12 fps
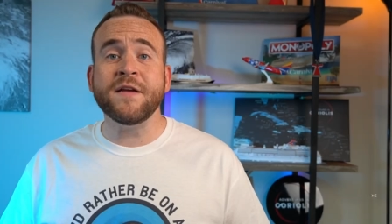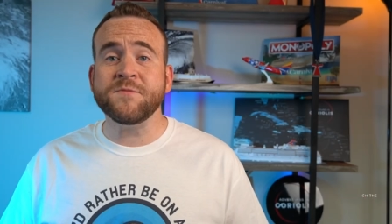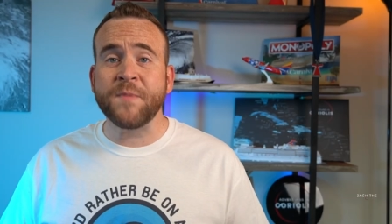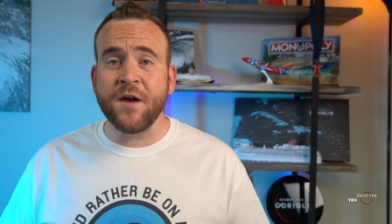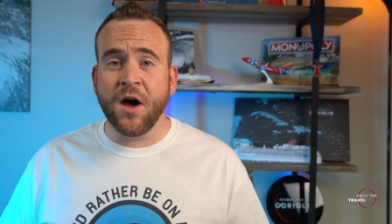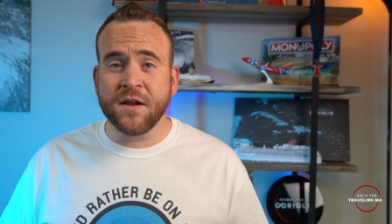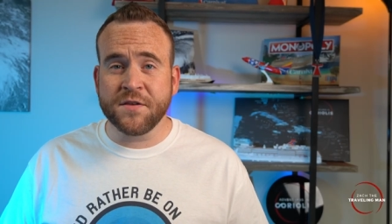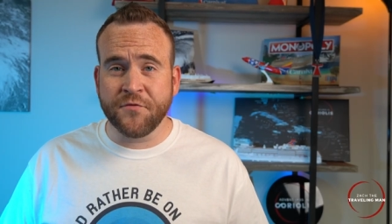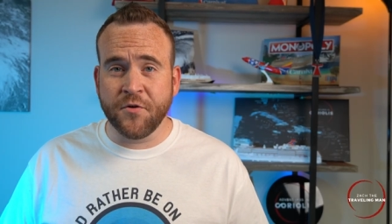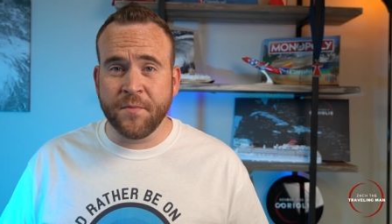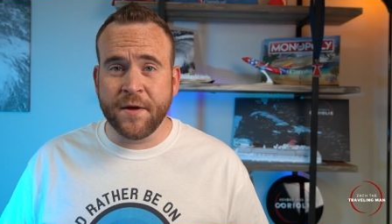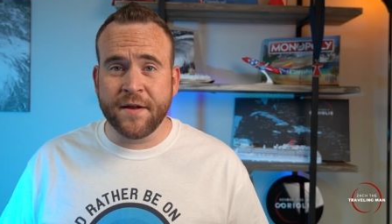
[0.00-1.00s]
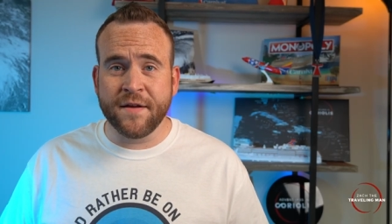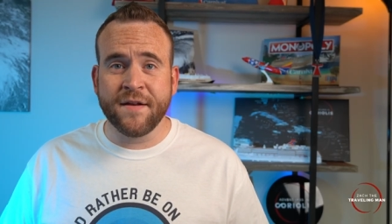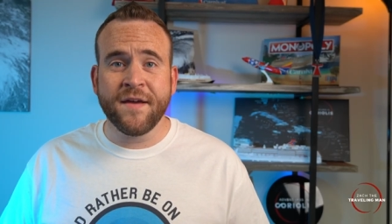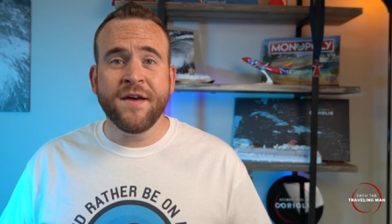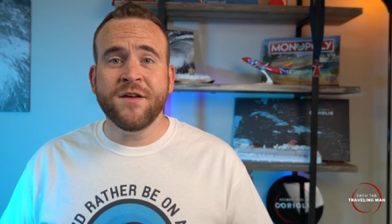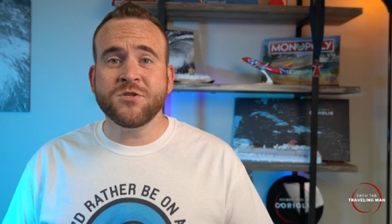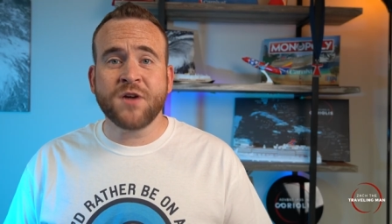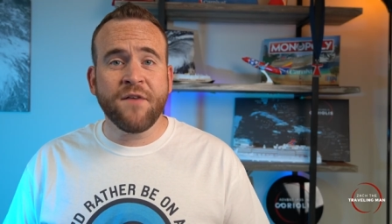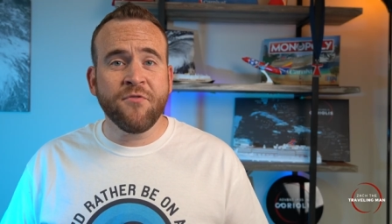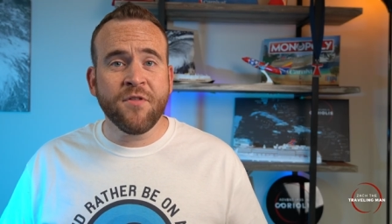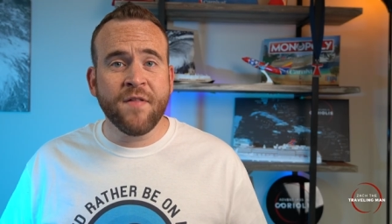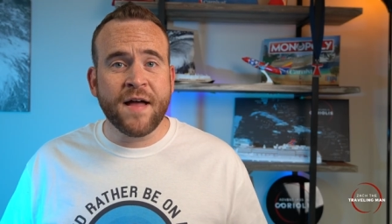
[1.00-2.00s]
Let's be honest for a minute.
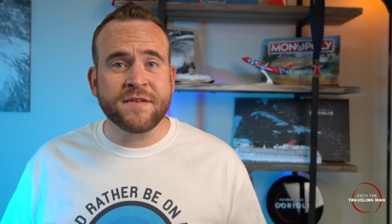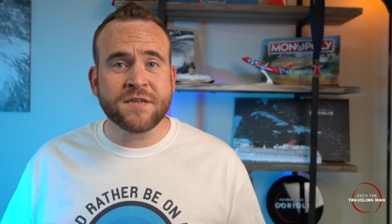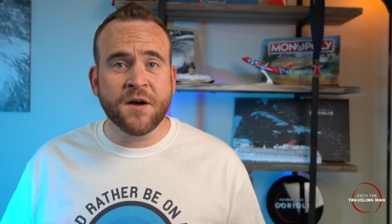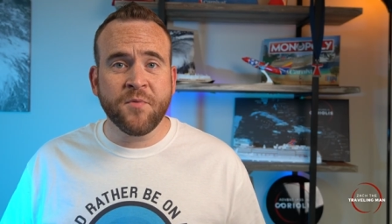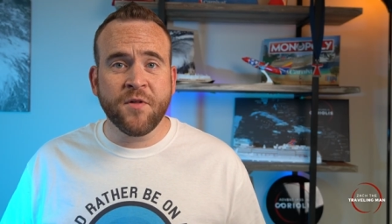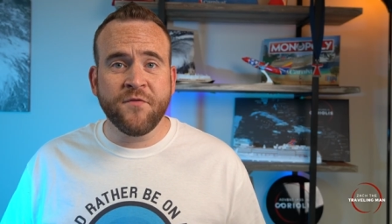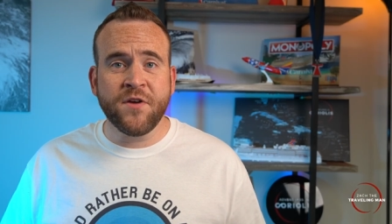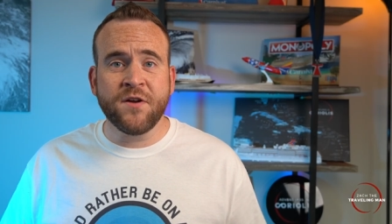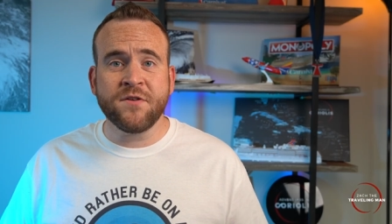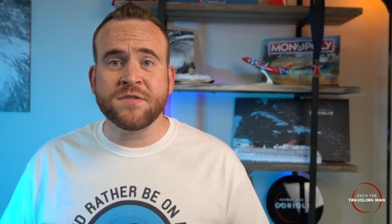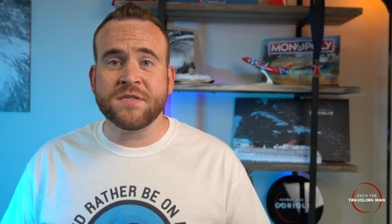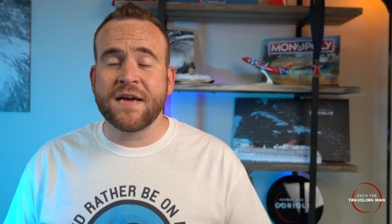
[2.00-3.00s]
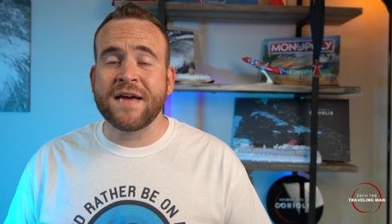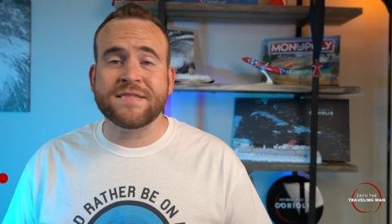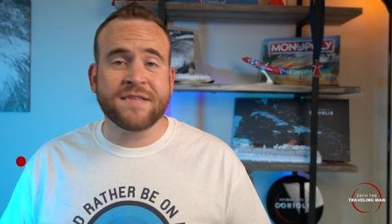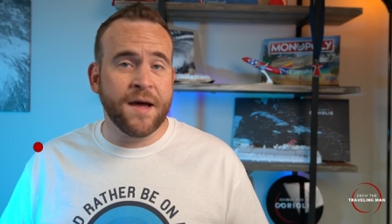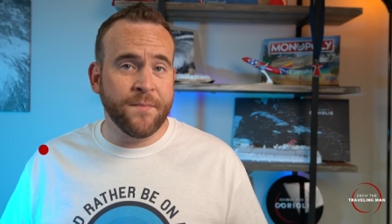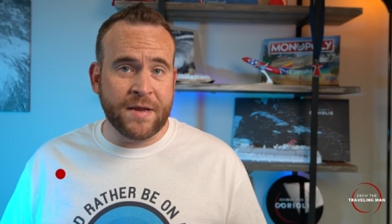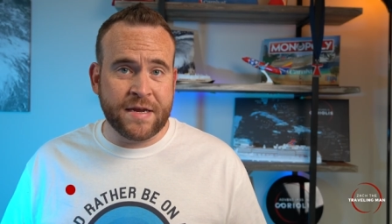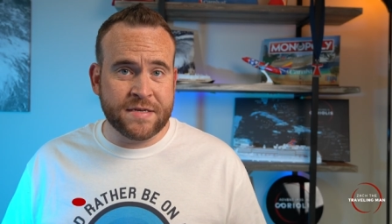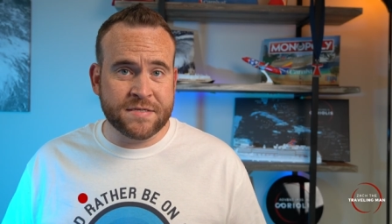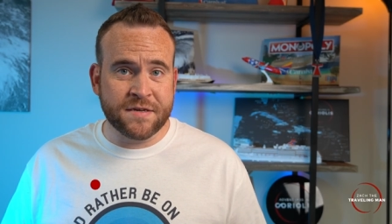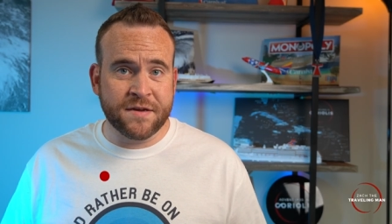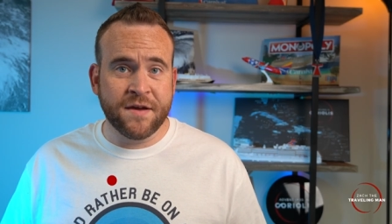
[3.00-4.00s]
Travel the last couple of years has not been
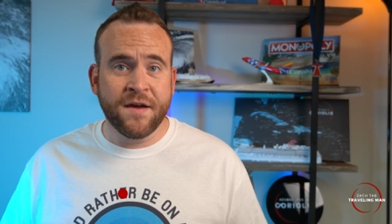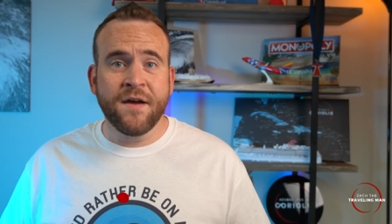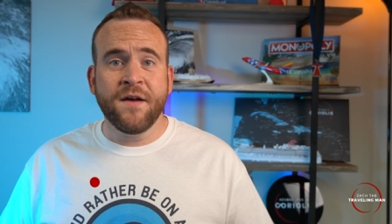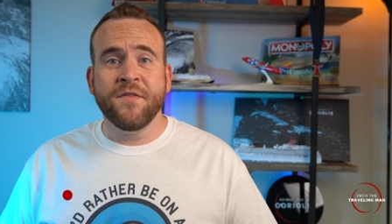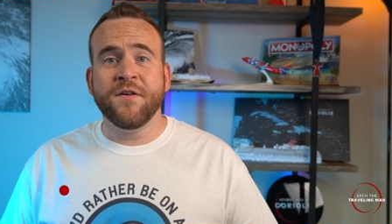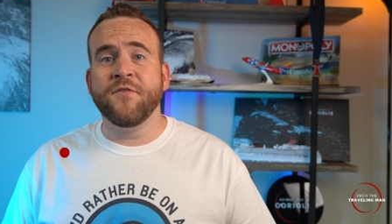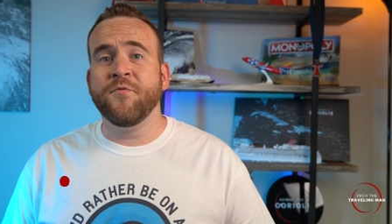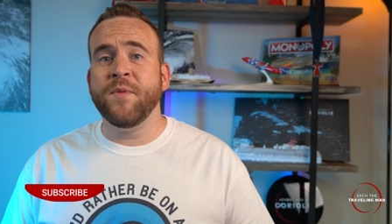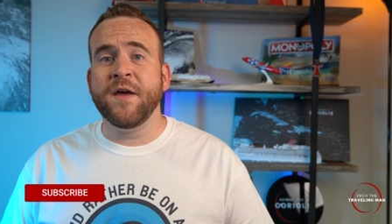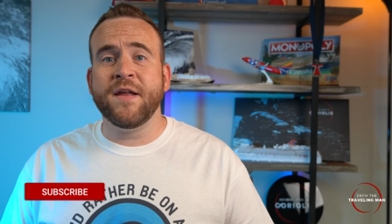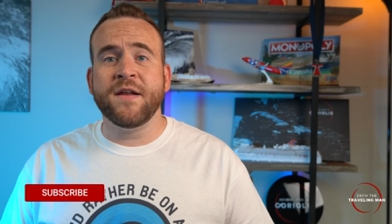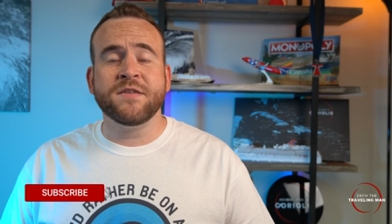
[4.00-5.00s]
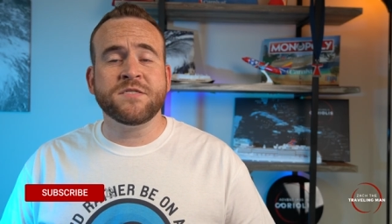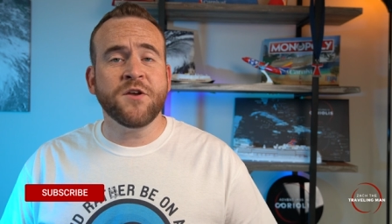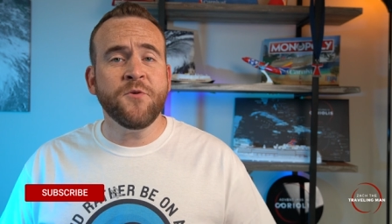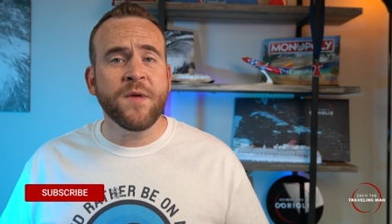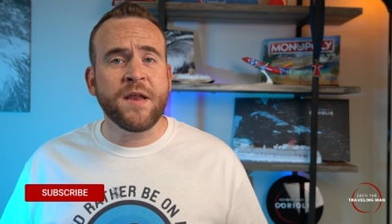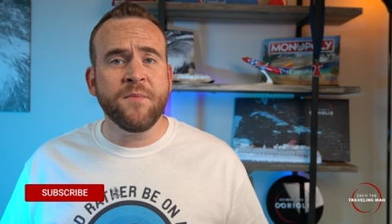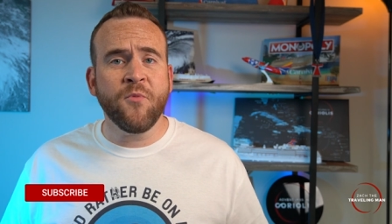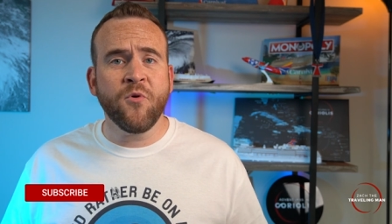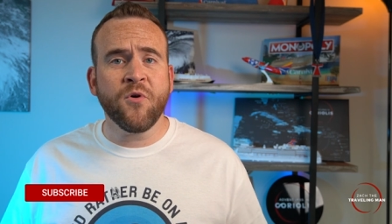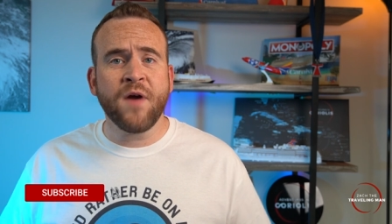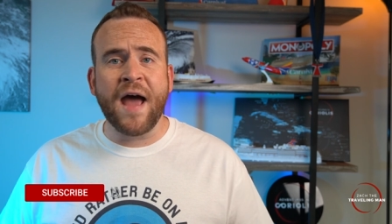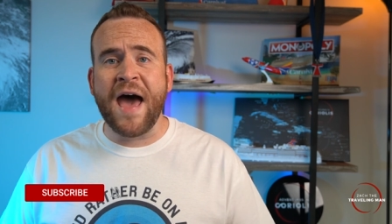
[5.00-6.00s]
easy. There have been so many
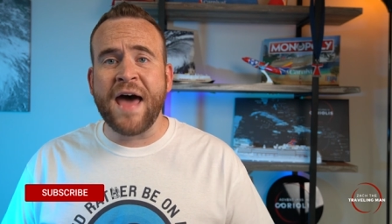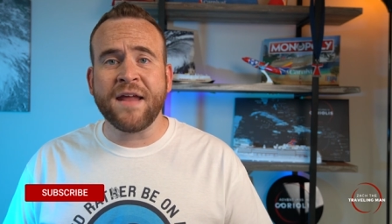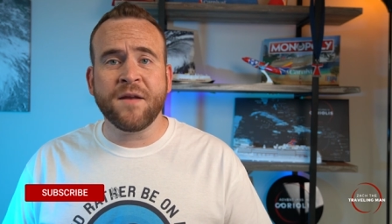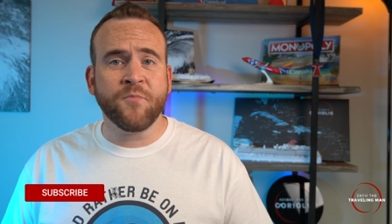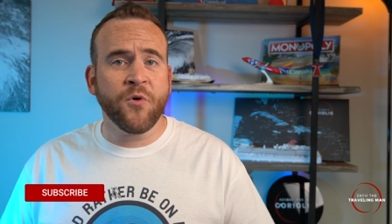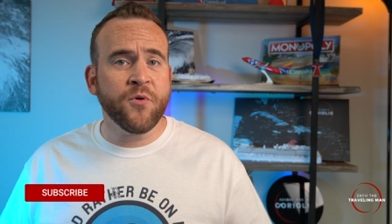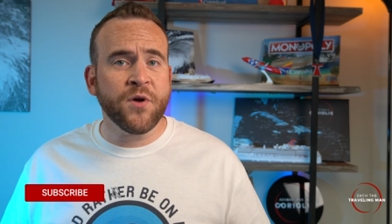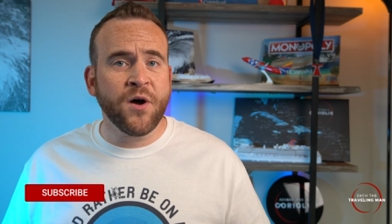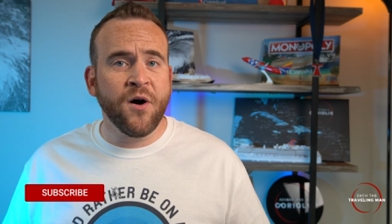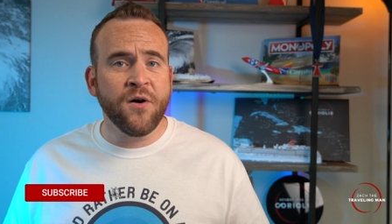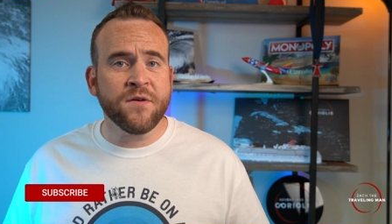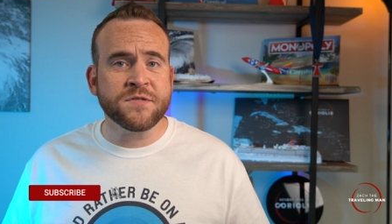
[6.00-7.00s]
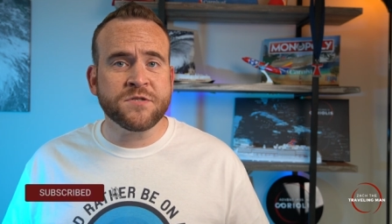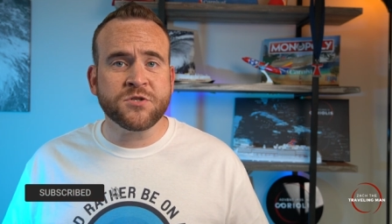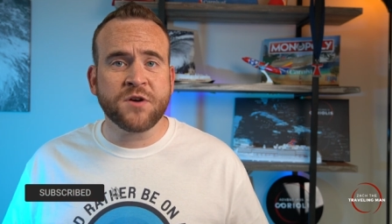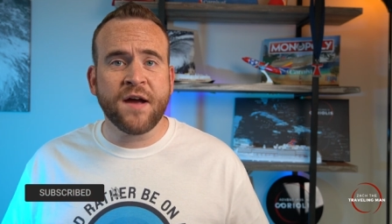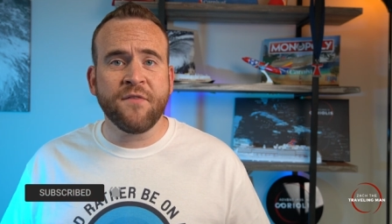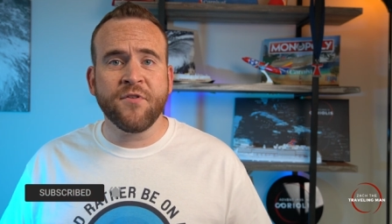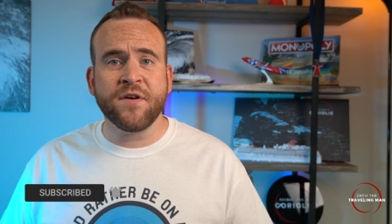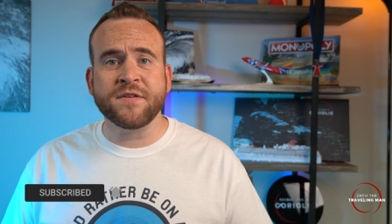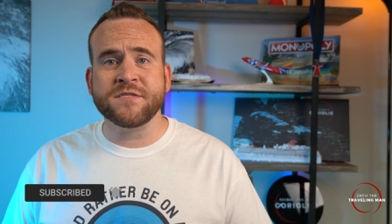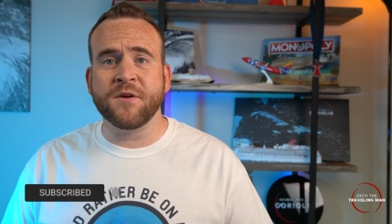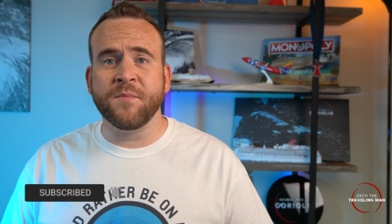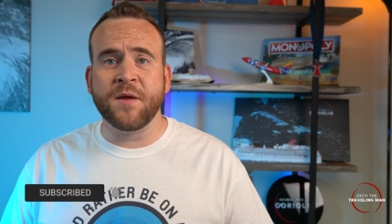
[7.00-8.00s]
more added protocols to traveling,
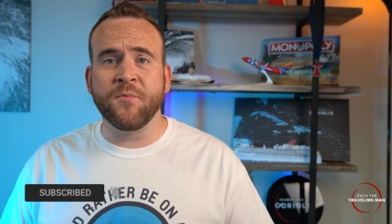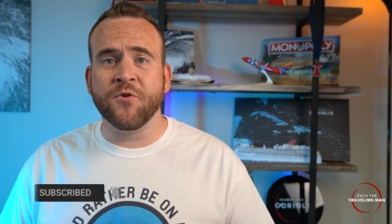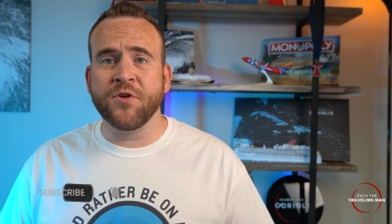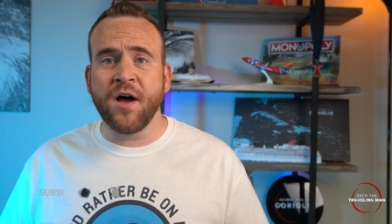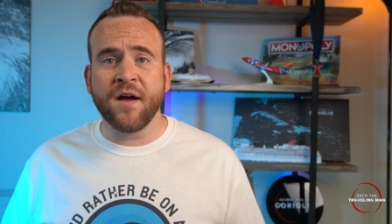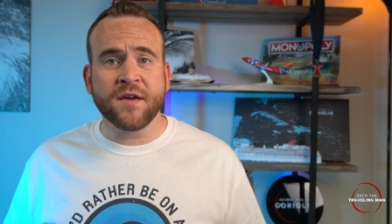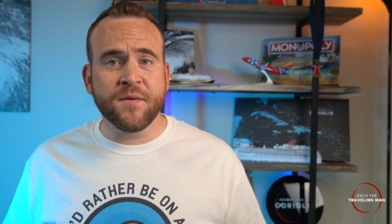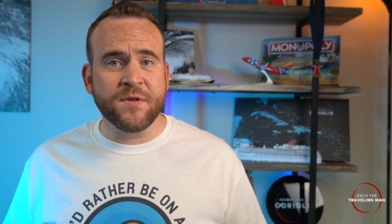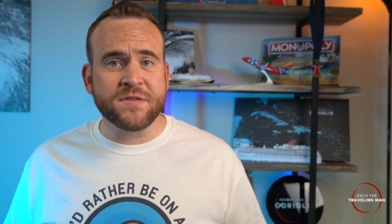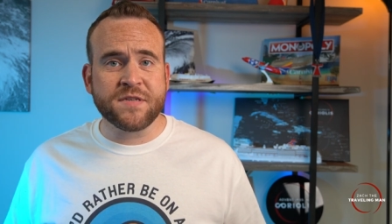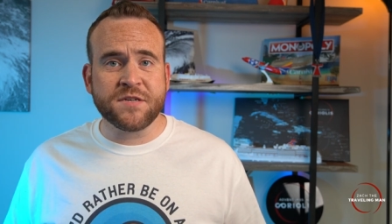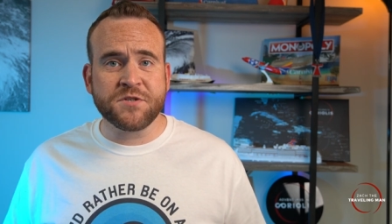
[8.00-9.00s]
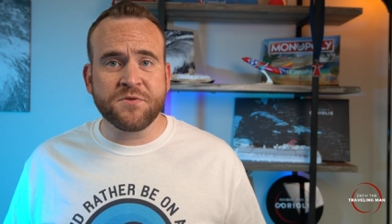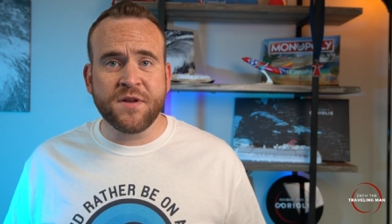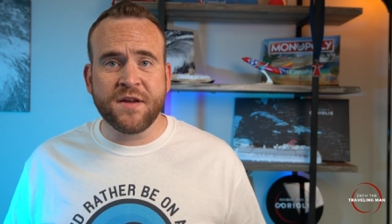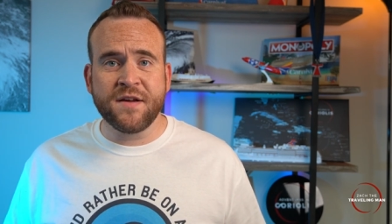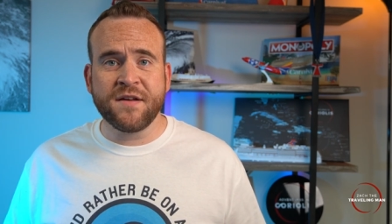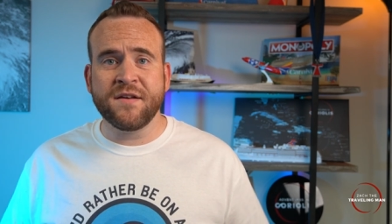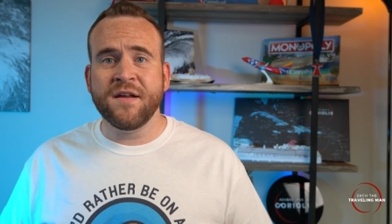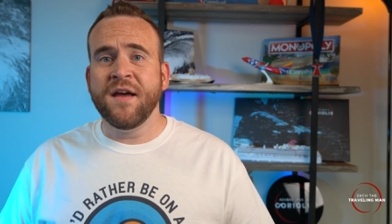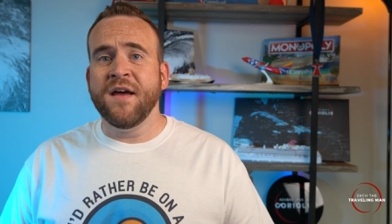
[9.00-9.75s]
so many more documents that you need,